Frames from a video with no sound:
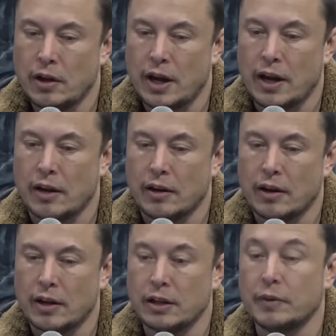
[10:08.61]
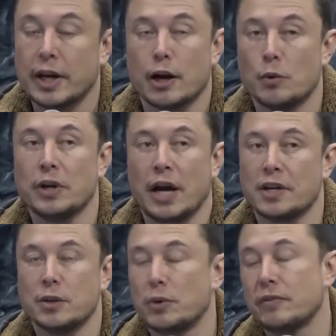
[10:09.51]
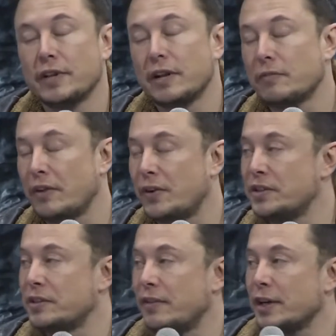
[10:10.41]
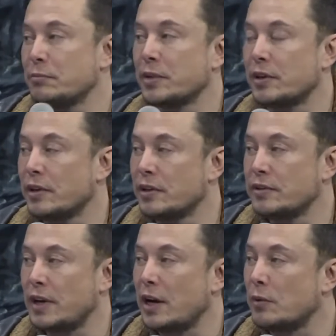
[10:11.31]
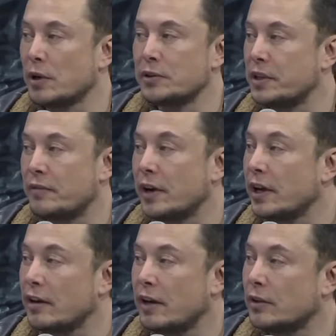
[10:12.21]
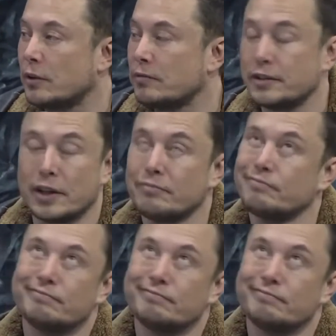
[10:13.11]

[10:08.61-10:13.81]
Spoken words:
And in the beginning, I wouldn't even let my friends invest because I didn't want to lose their money. I thought it was like,